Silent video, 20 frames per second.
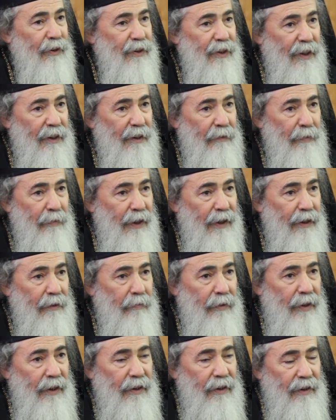it's a
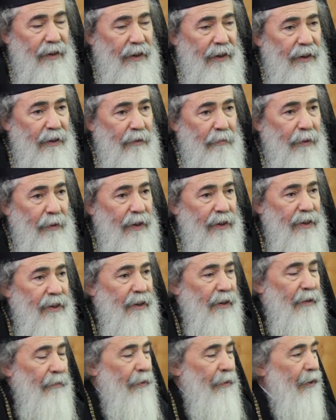great, great
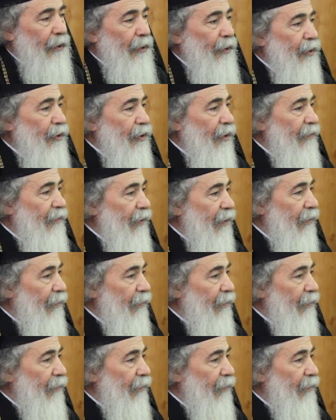blessing because you have